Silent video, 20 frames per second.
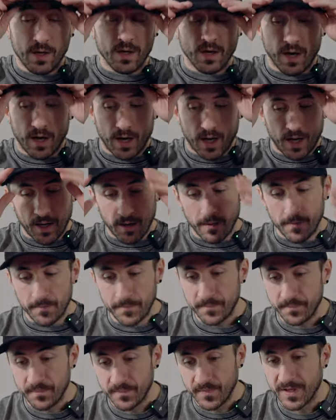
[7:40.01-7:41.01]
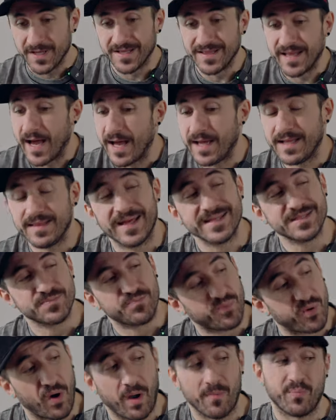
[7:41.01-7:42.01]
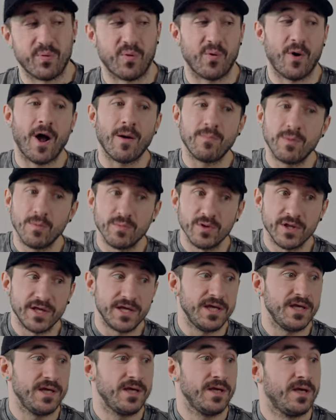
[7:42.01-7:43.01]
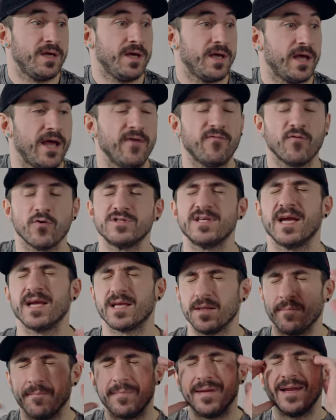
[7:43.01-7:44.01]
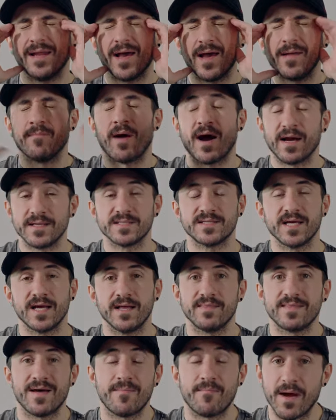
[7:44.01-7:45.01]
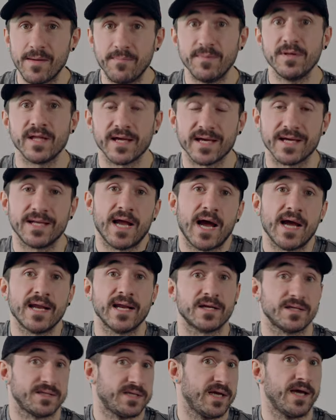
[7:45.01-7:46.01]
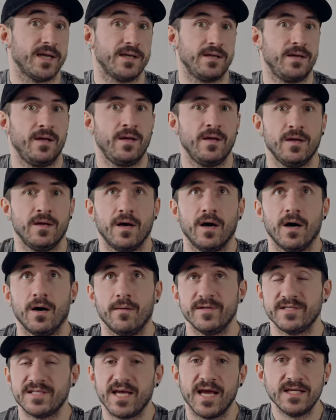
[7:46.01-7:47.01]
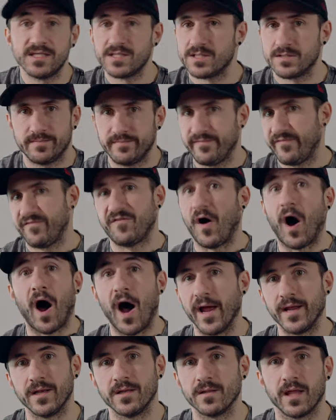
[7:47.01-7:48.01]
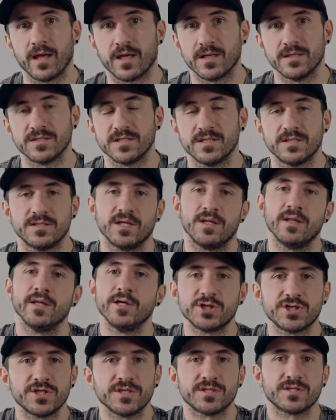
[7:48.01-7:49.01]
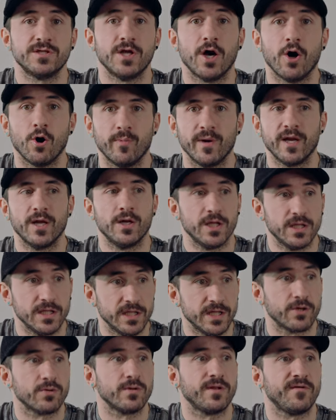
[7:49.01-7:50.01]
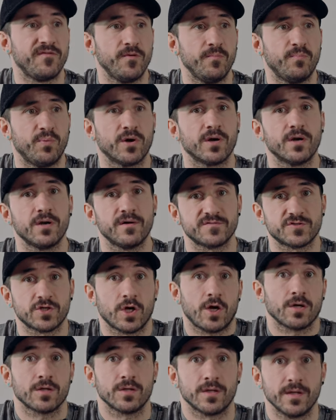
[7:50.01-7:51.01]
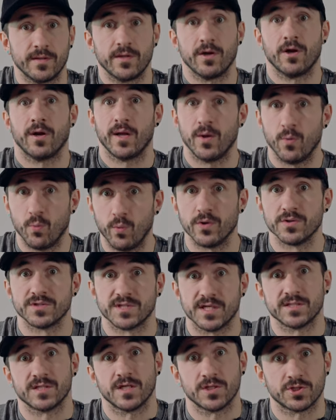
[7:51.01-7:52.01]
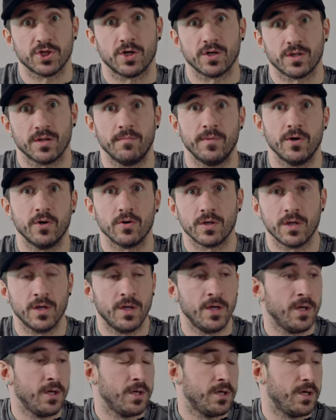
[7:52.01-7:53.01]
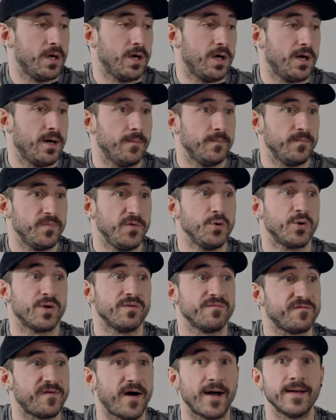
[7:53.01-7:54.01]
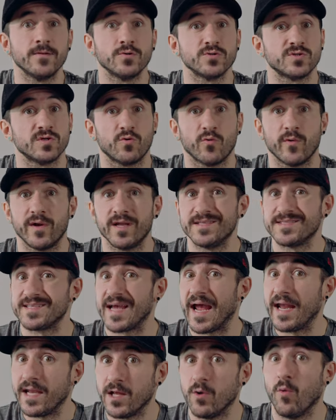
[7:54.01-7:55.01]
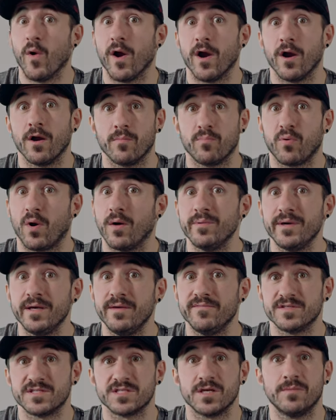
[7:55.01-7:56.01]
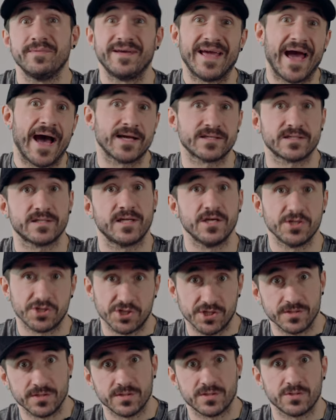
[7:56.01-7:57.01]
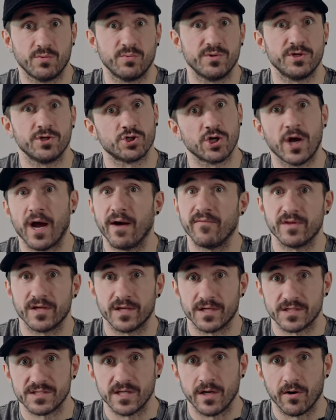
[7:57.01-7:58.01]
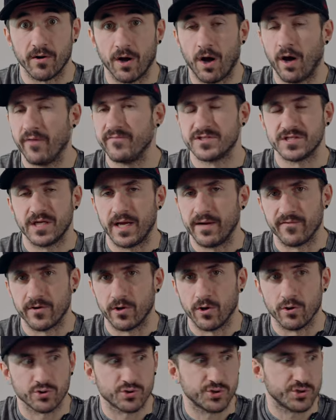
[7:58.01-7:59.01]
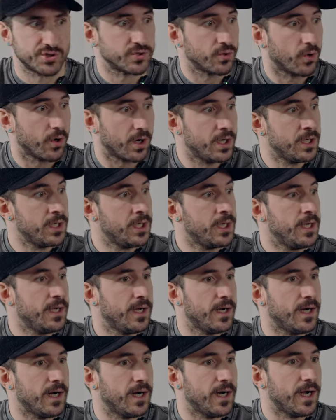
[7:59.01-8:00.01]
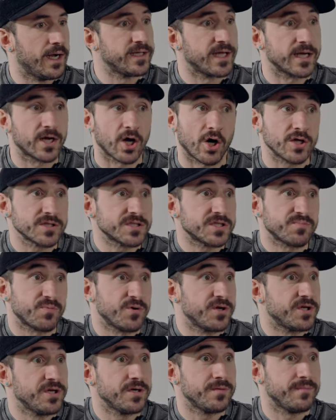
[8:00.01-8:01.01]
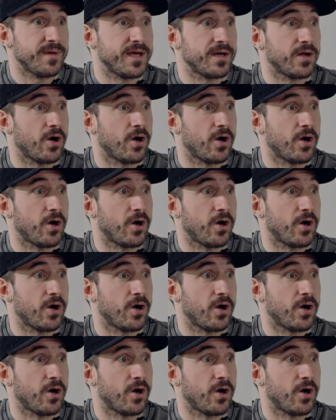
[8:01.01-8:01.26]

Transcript: Um, that that's pro probably if we're taking the meathead mindset, that might be like a nine out of ten. Um, it tastes fine. Like, is it delicious? No, but it, it, literally, if you put enough chocolate in there, it will taste like chocolate milk. Um, you can find those ingredients anywhere, probably even some gas stations. So when you're traveling, etc. Obviously, every grocery store. Uh, and then cost is pretty good, man.